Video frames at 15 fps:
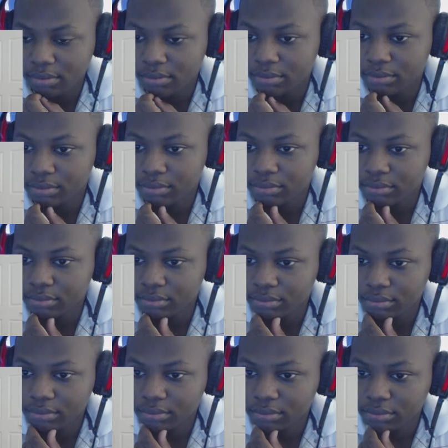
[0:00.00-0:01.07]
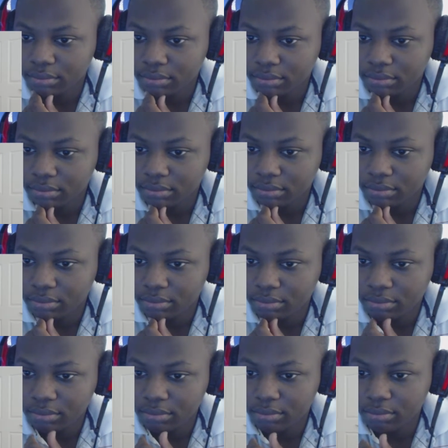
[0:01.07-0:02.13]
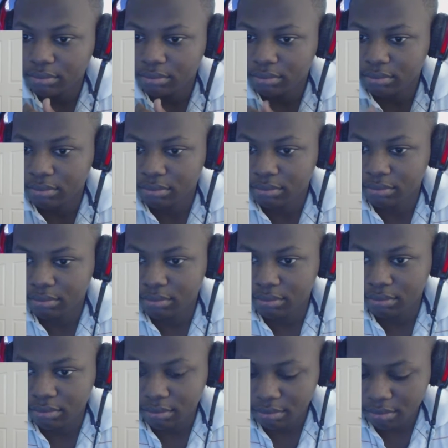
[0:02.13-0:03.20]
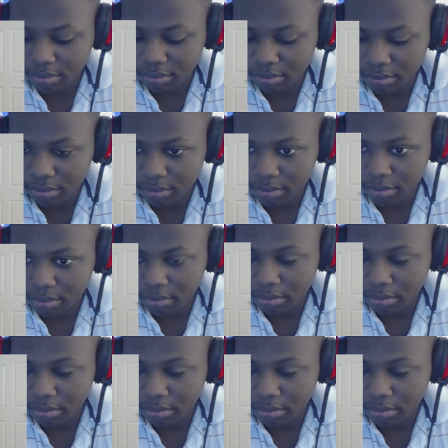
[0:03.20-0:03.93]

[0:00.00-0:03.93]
This person isn't speaking.